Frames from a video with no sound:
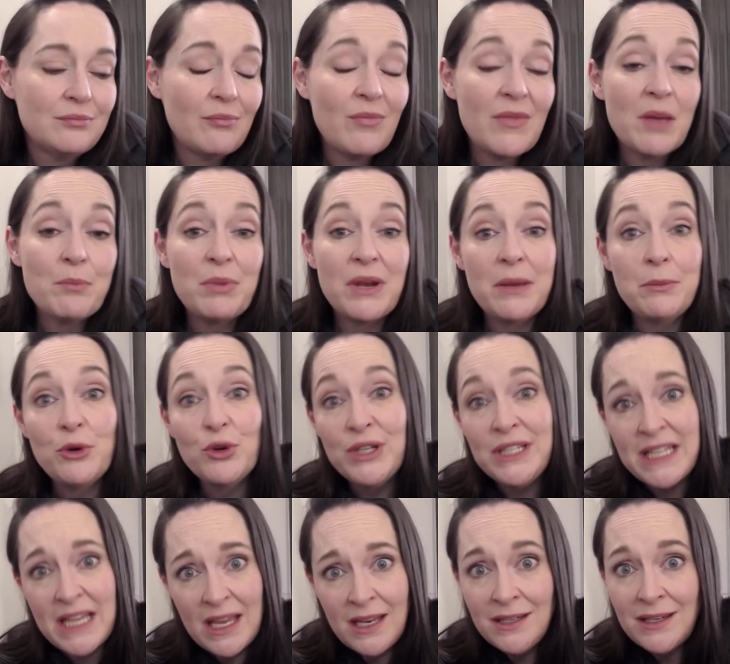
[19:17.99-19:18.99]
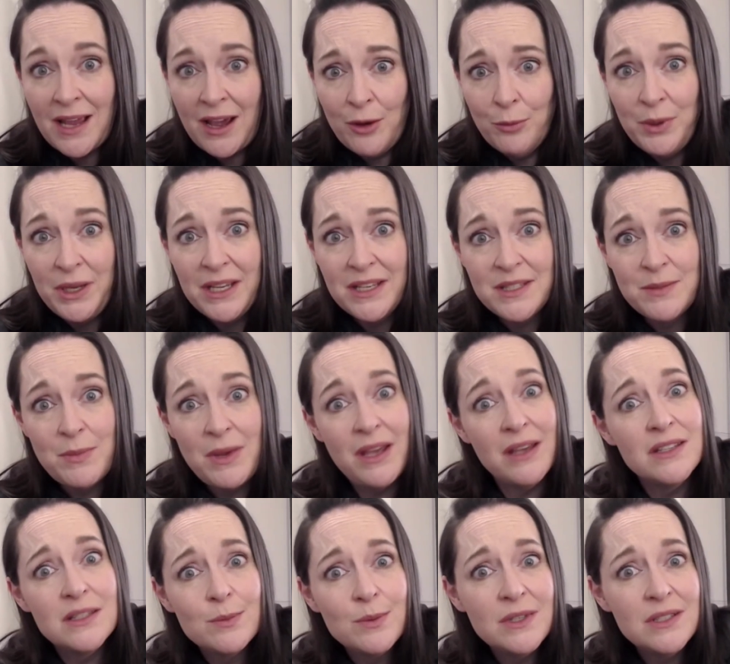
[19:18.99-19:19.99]
But I'm going to end now because my
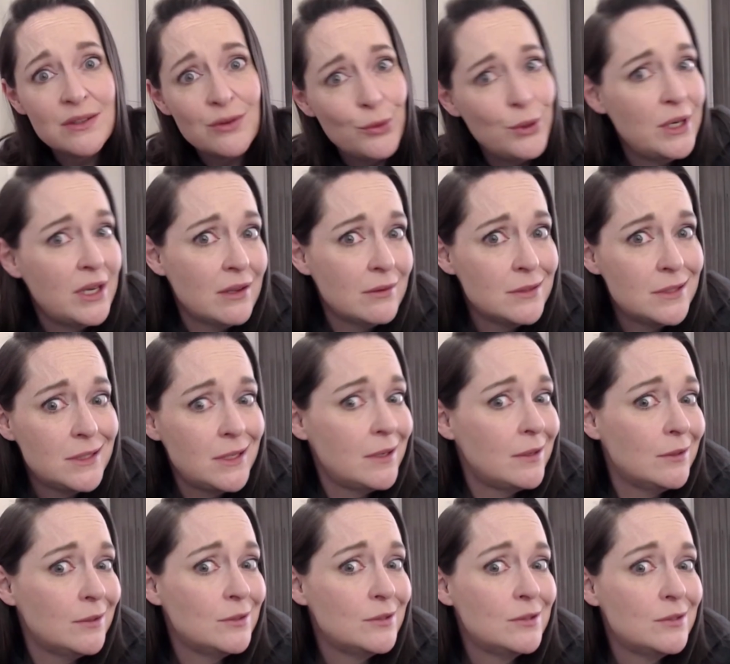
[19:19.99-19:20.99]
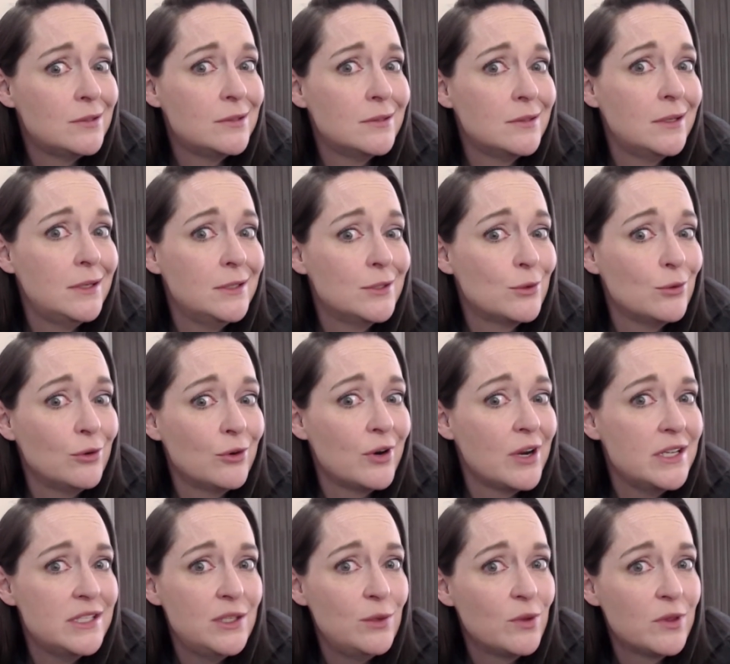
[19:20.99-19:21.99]
husband is going downstairs. He's going
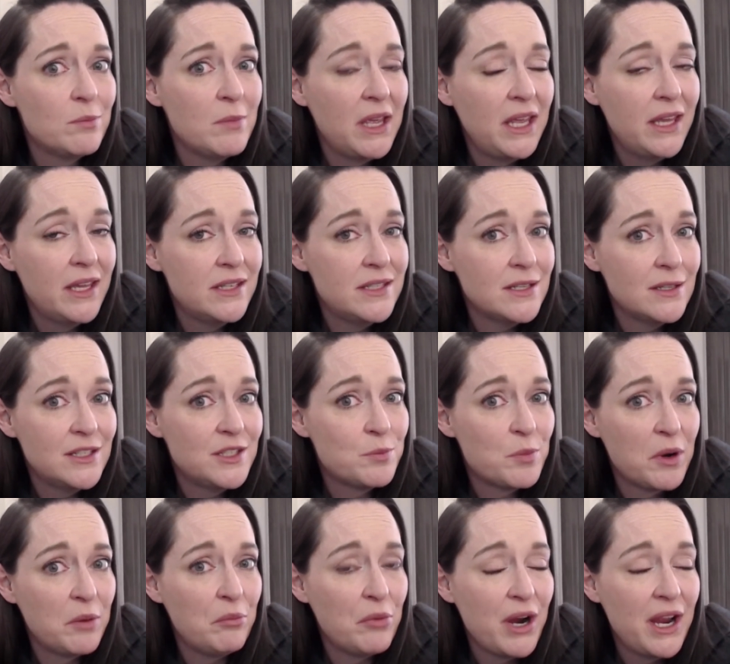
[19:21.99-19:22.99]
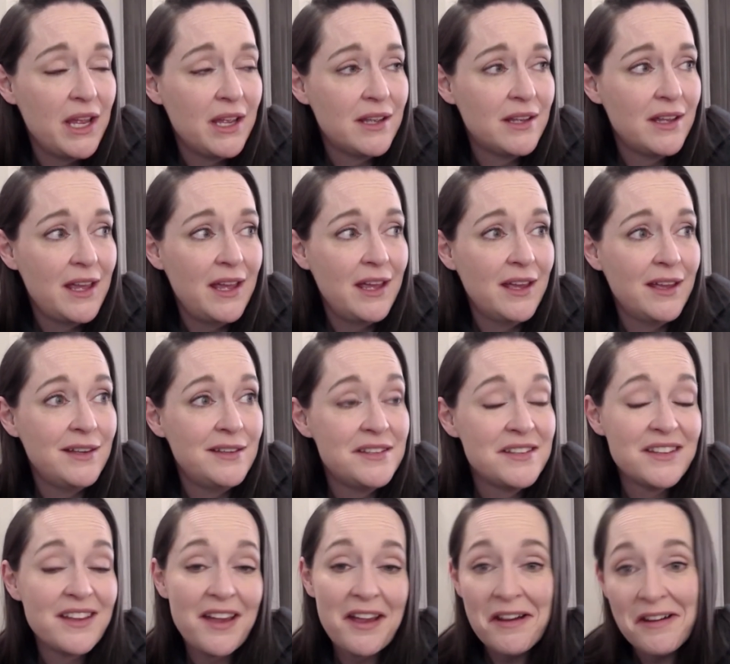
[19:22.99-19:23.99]
crazy with my kids on spring break, and
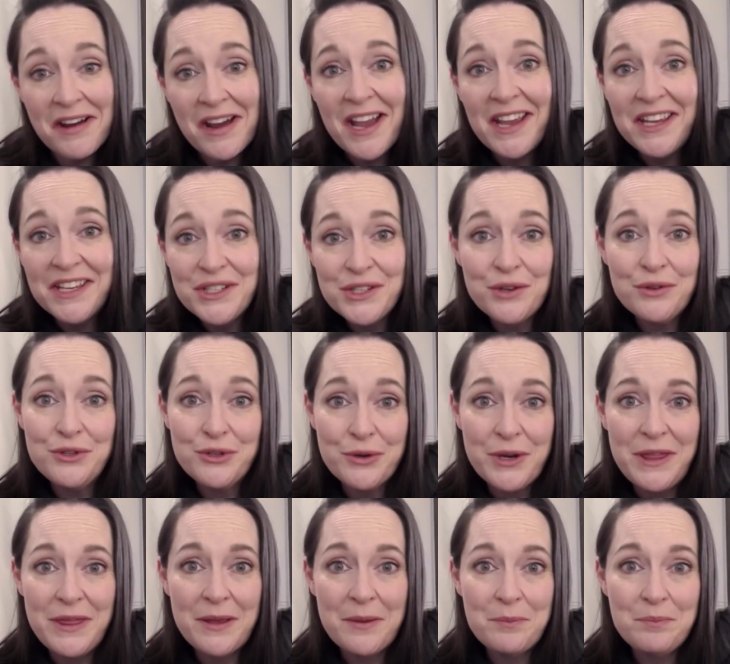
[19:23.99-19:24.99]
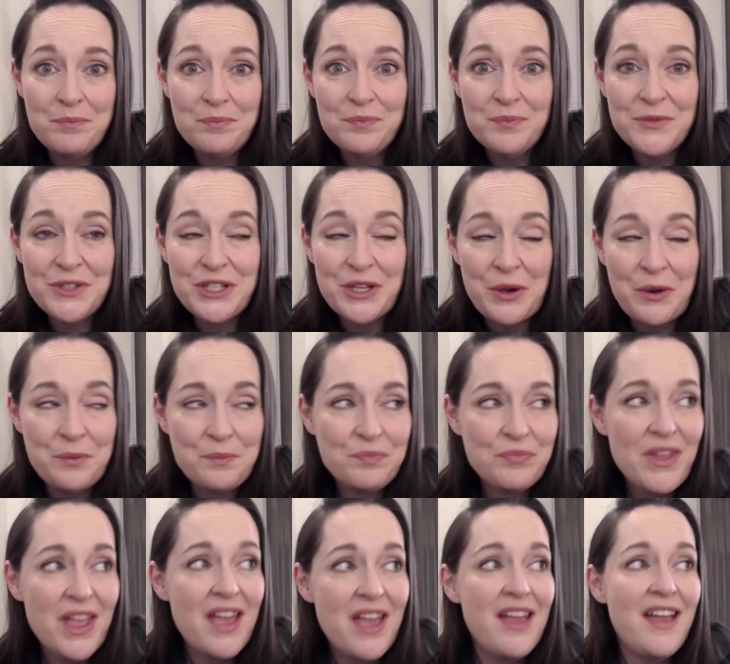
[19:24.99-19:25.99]
I get to go join them. So
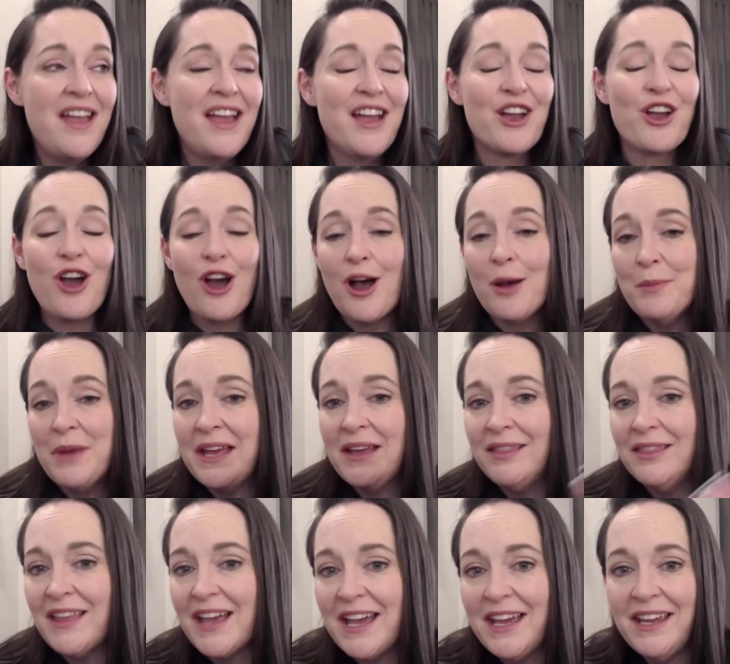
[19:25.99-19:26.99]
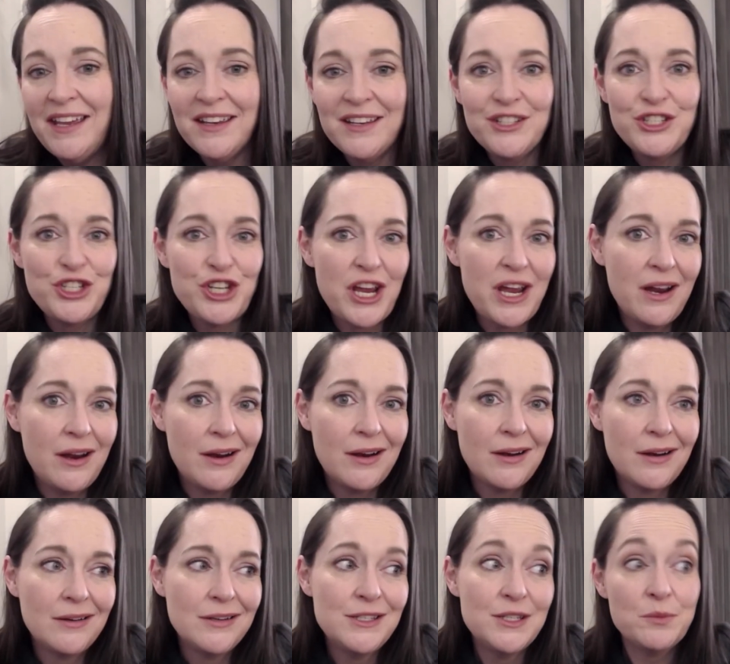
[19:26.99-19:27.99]
comment, like,
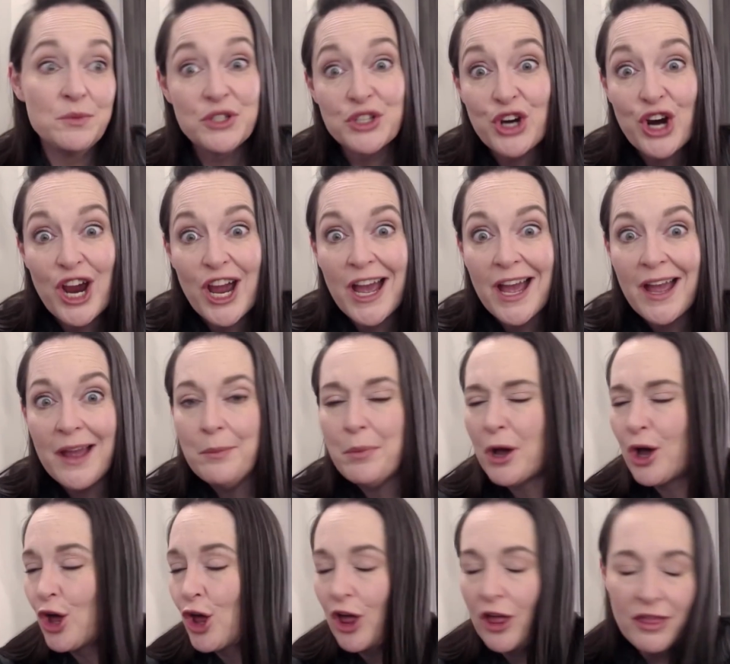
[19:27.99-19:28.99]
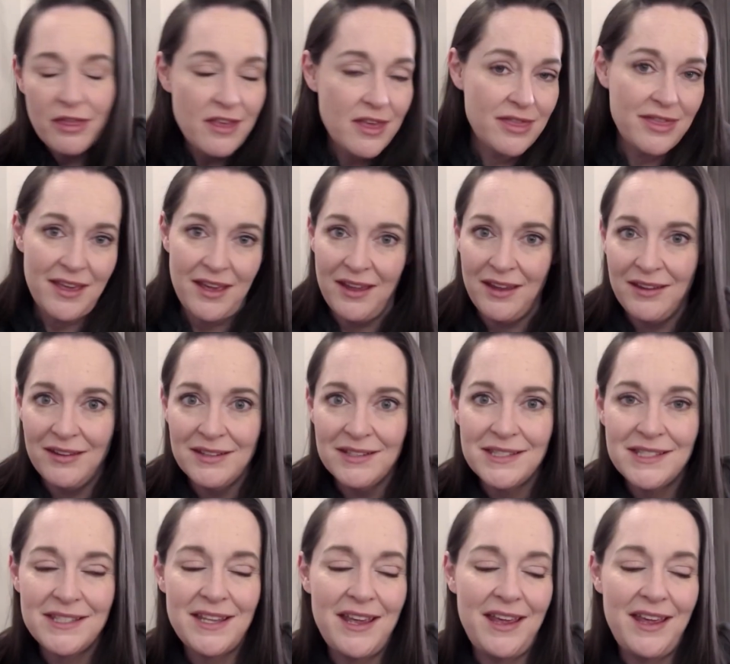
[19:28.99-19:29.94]
share, subscribe, all of the things.